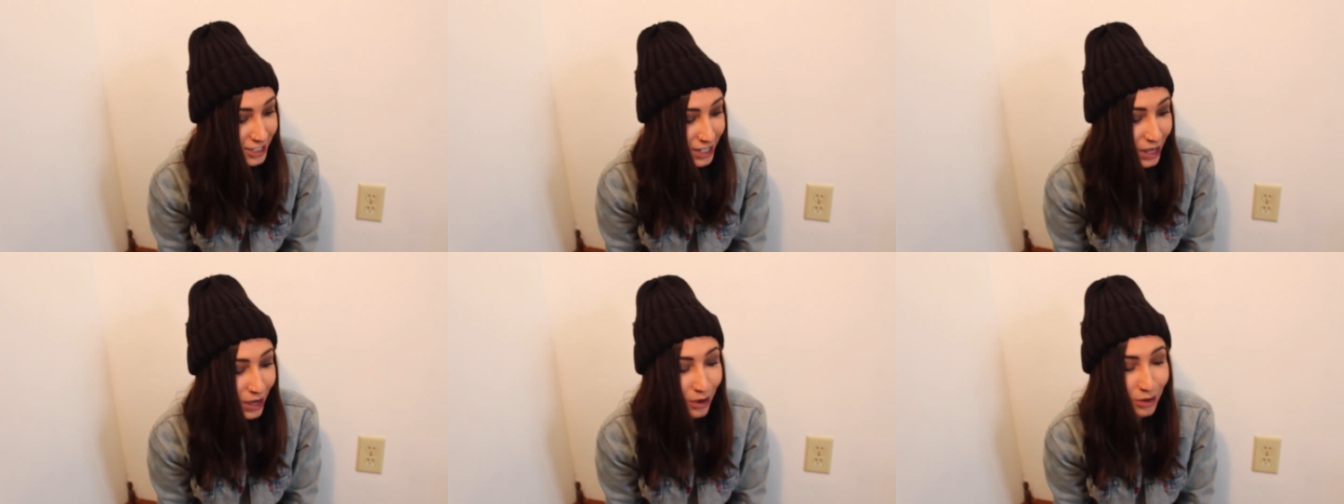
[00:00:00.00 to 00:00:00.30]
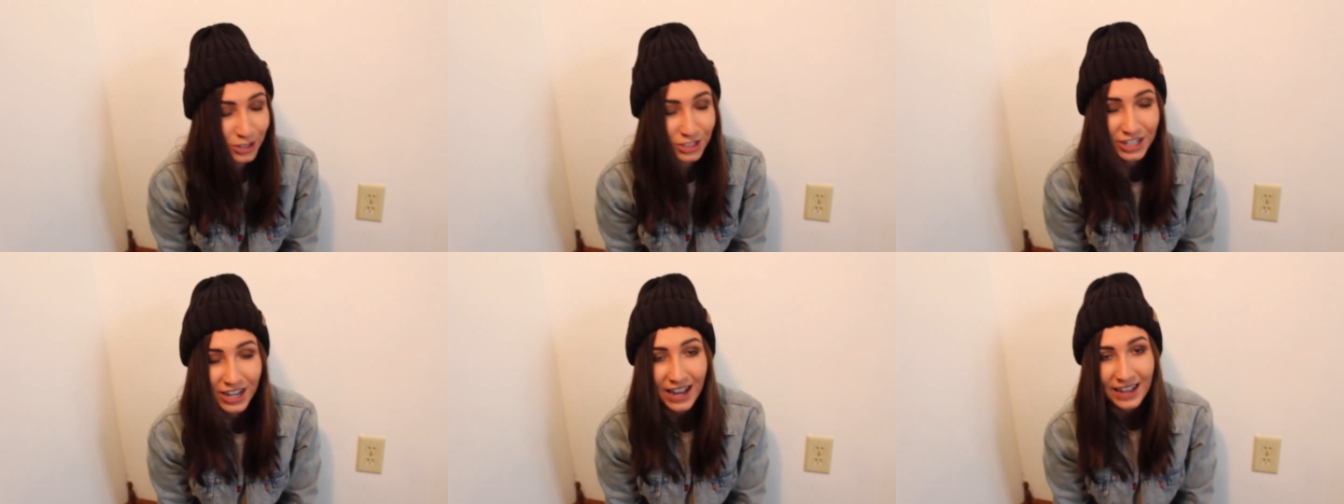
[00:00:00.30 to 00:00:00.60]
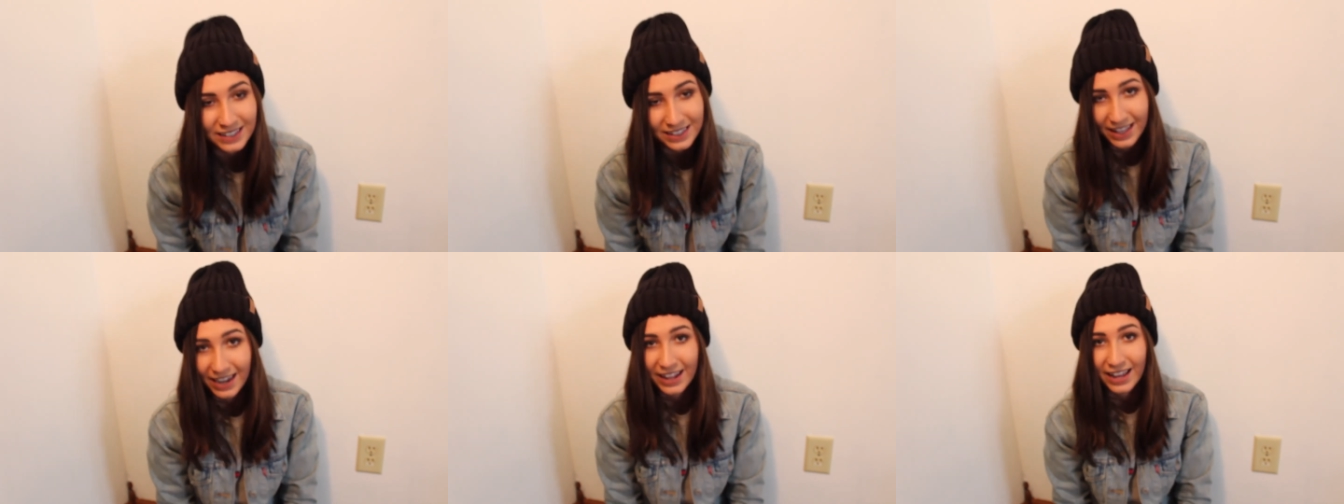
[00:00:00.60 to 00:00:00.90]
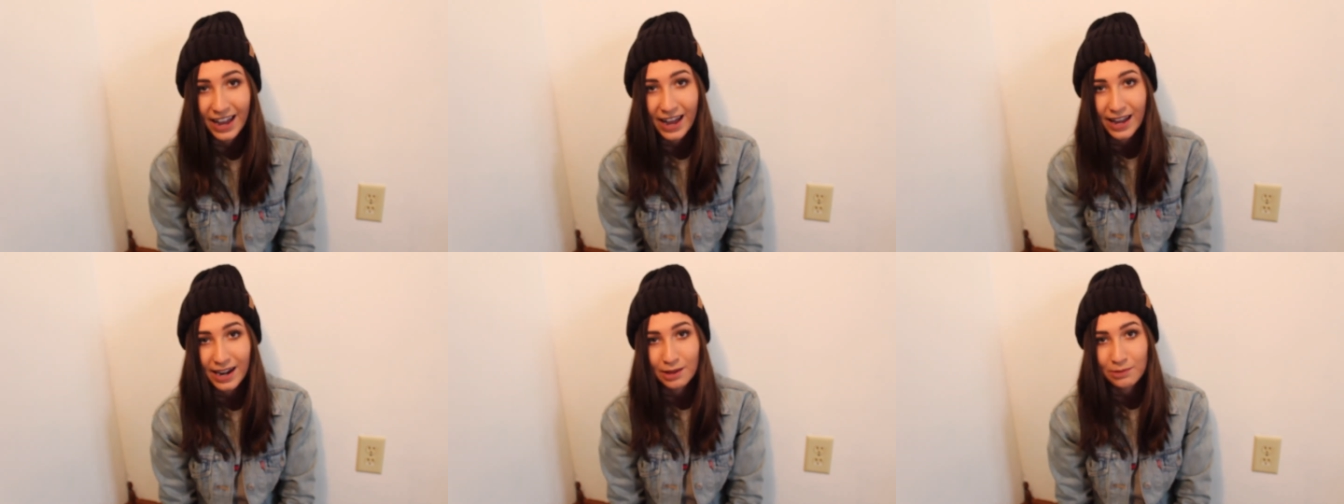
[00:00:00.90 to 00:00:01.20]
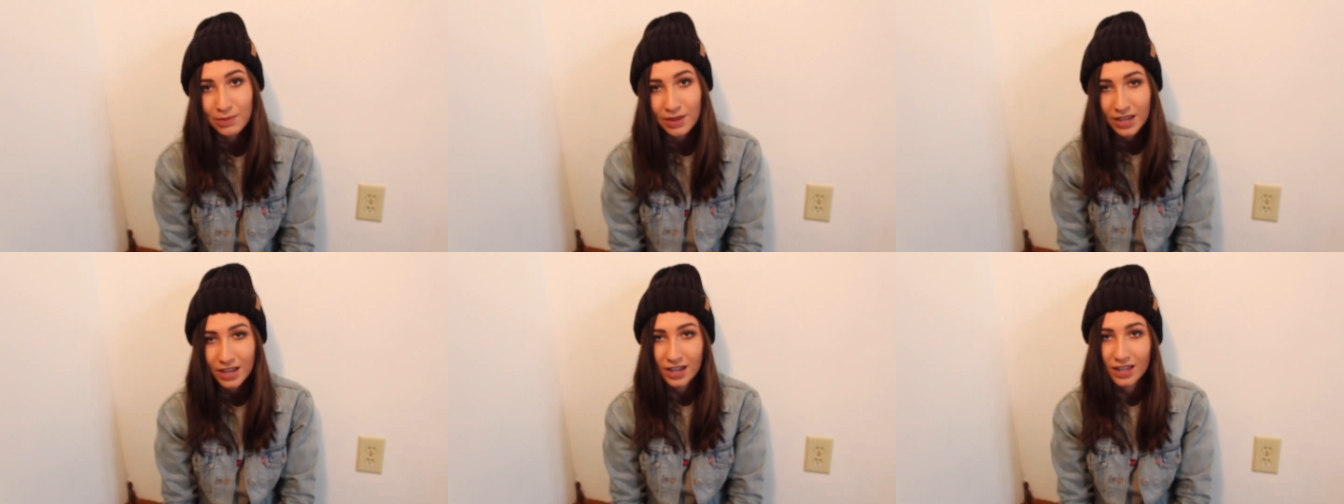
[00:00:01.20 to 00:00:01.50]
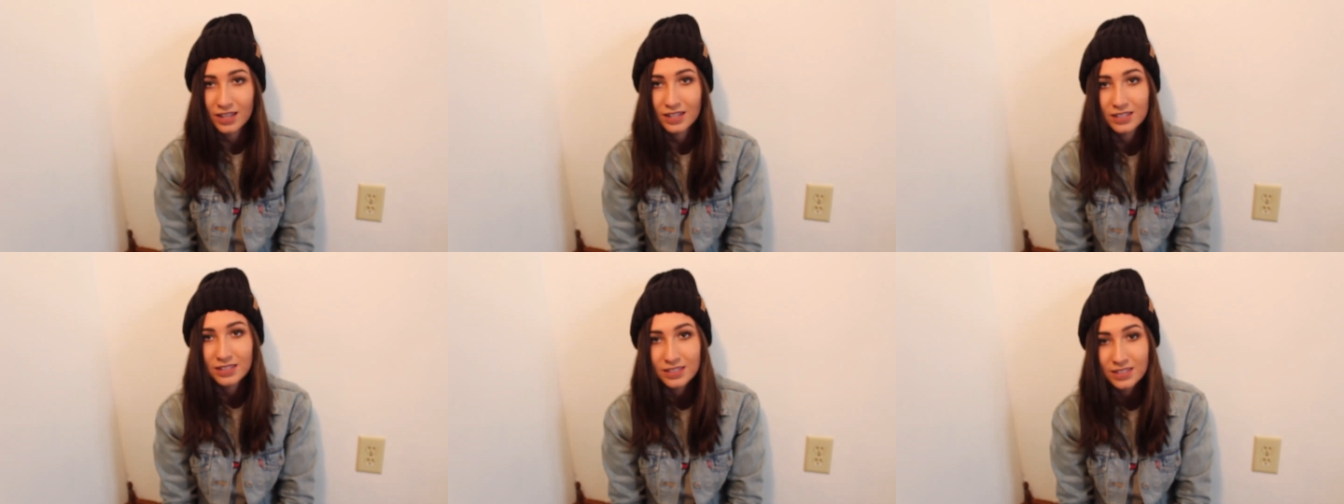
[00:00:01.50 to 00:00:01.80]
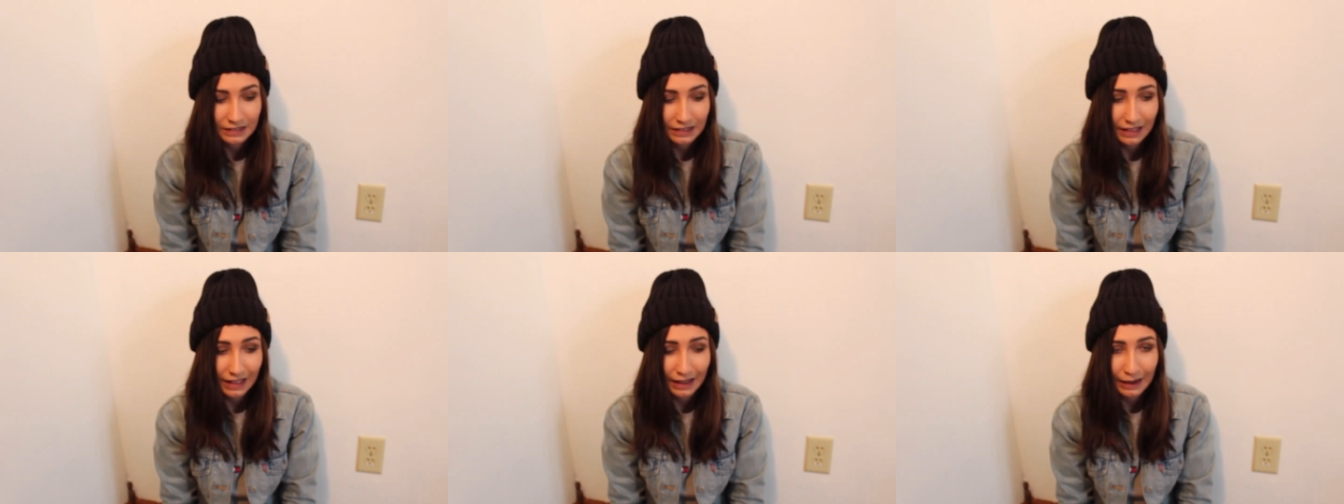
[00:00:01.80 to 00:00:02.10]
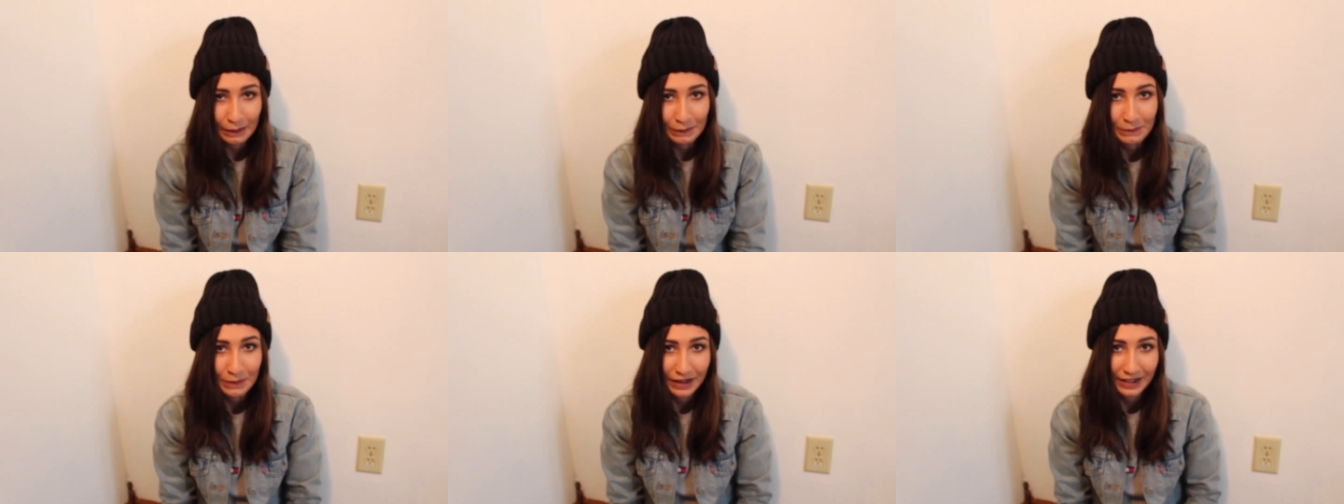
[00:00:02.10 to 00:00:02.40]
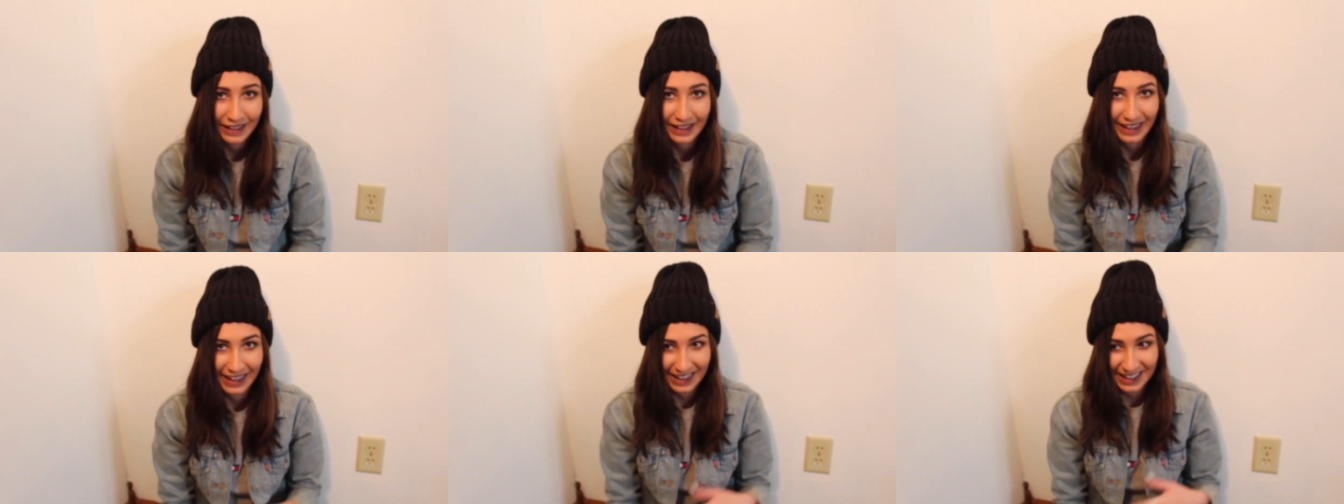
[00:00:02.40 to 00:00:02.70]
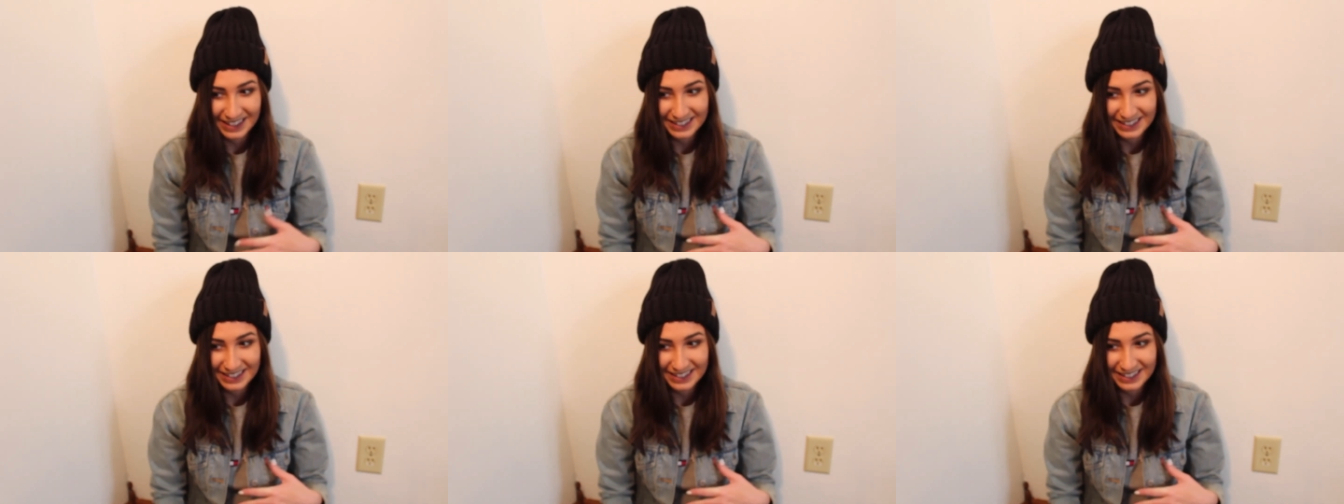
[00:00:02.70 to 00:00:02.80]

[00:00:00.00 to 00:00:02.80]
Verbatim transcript: so shocked that I got it because it's a lot of money